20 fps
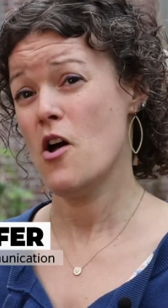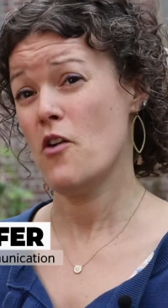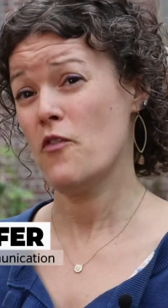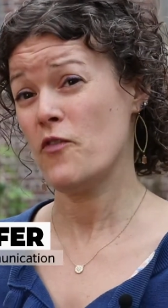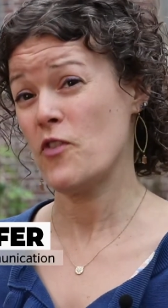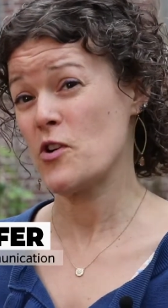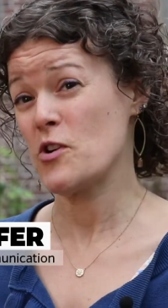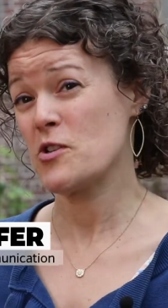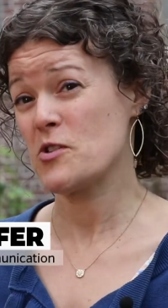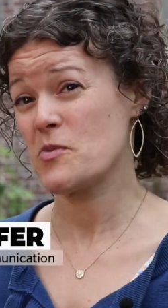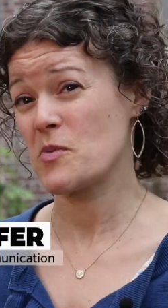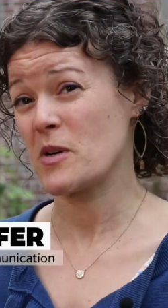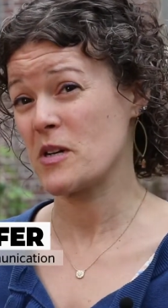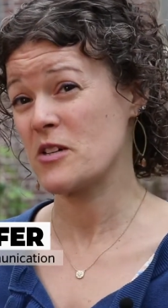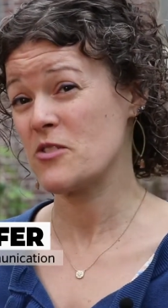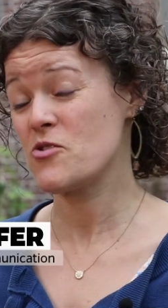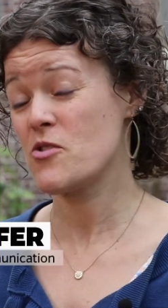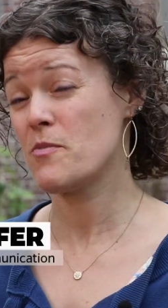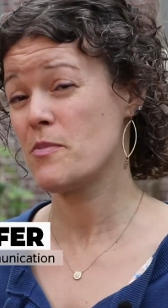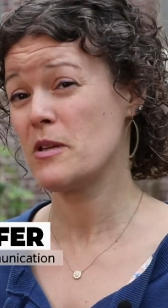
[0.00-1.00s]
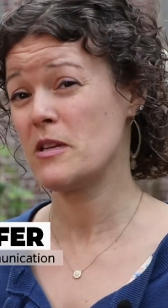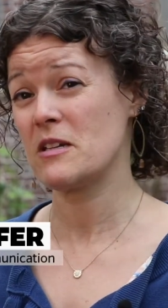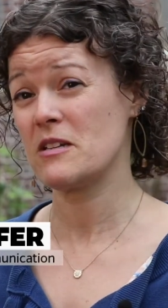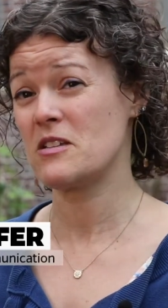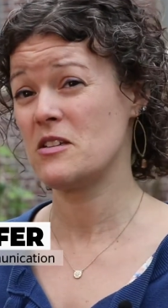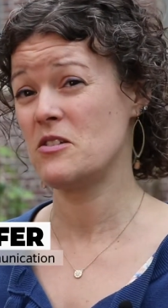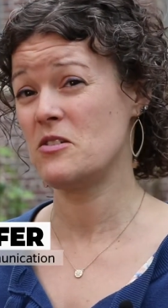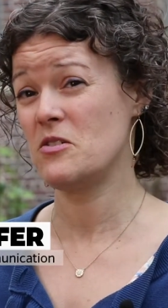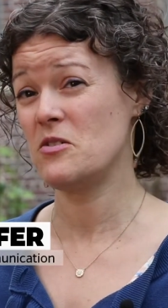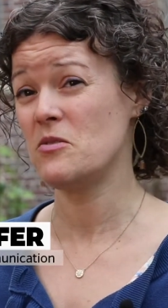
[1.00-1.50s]
First, we're contributing
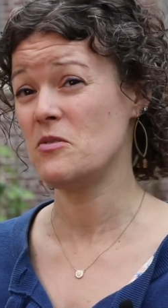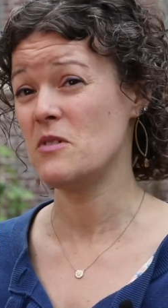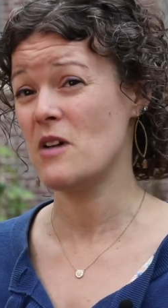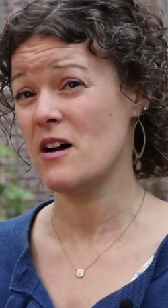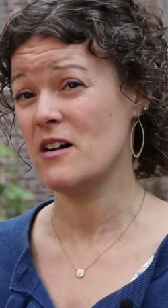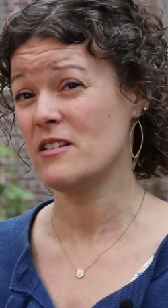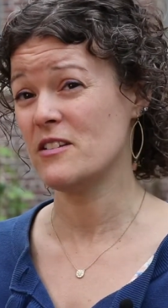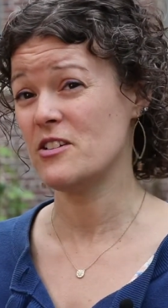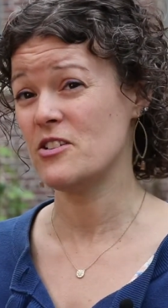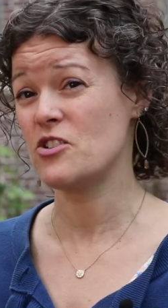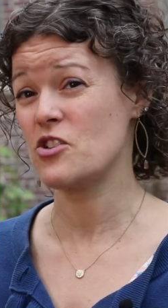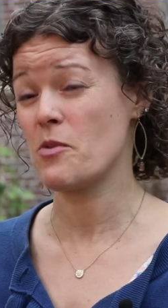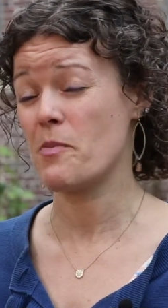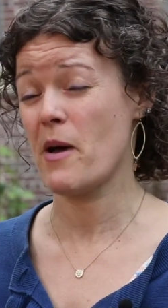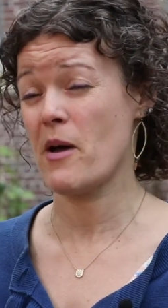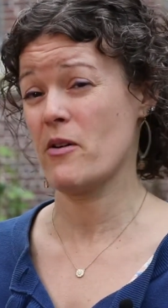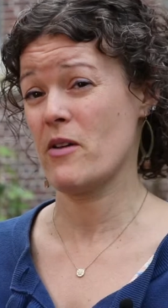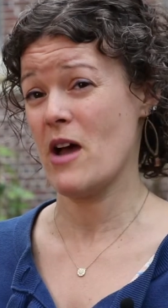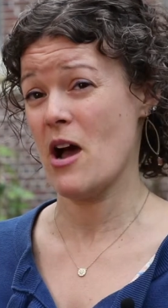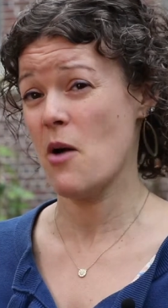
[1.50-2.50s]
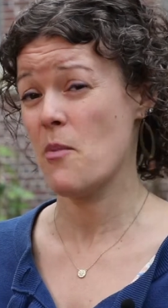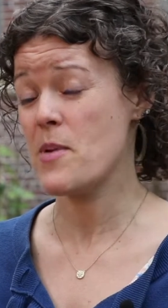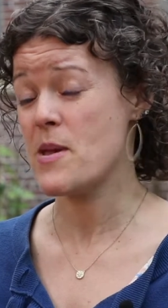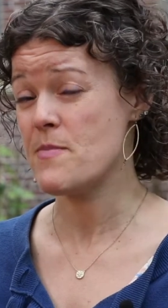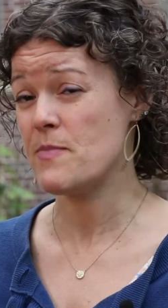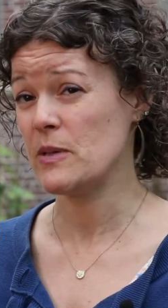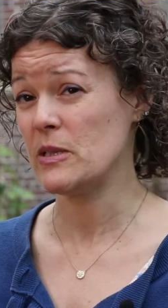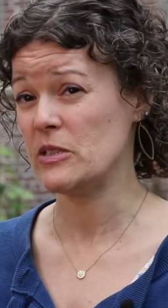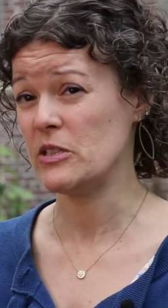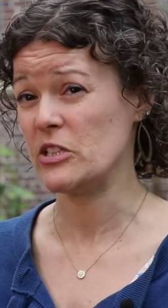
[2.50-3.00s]
to new knowledge about how
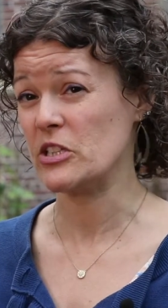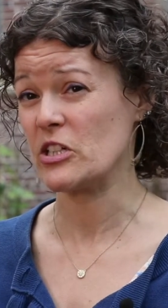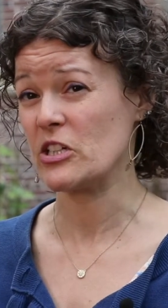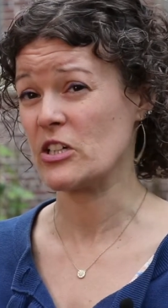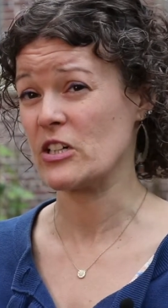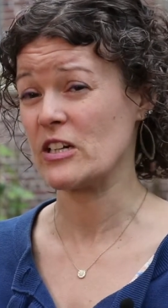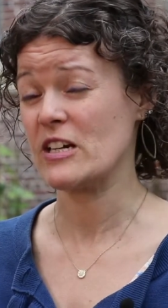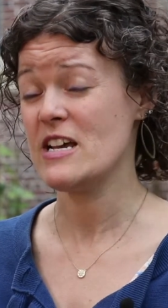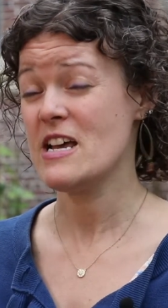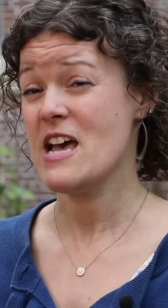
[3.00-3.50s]
people learn